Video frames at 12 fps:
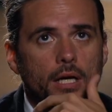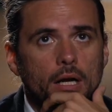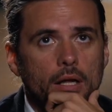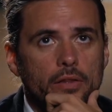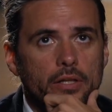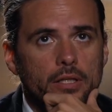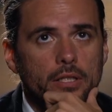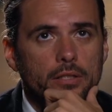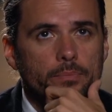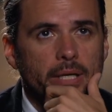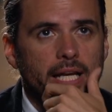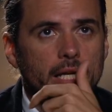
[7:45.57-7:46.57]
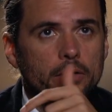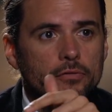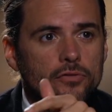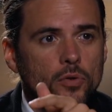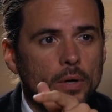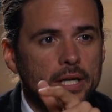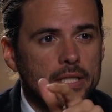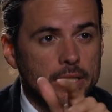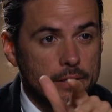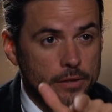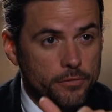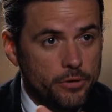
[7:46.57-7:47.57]
the beginning of
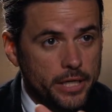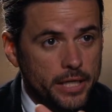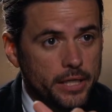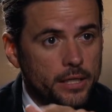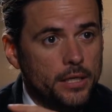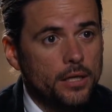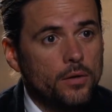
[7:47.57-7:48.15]
23